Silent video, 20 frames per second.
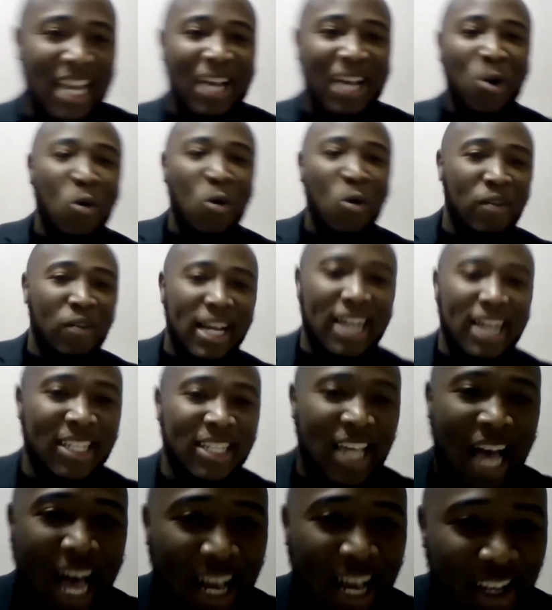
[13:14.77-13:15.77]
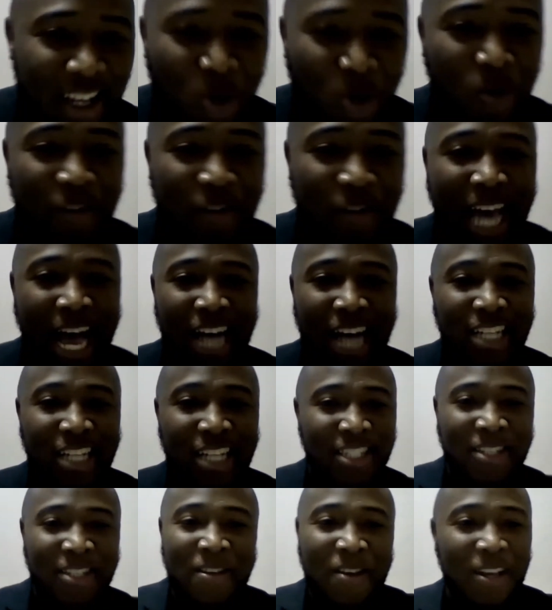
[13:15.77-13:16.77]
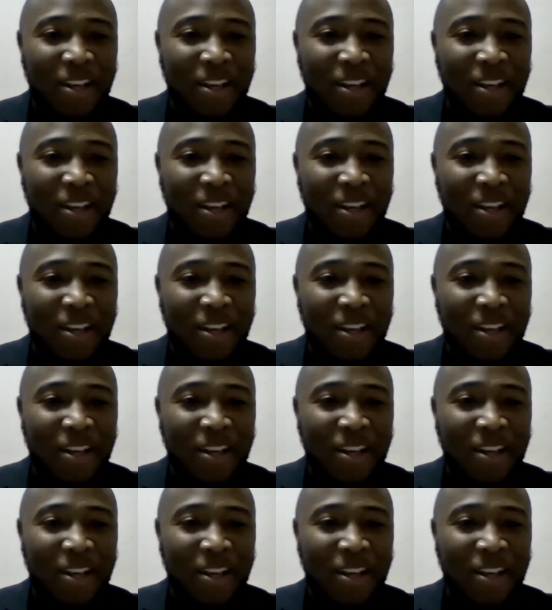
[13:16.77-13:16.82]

COVID has COVID has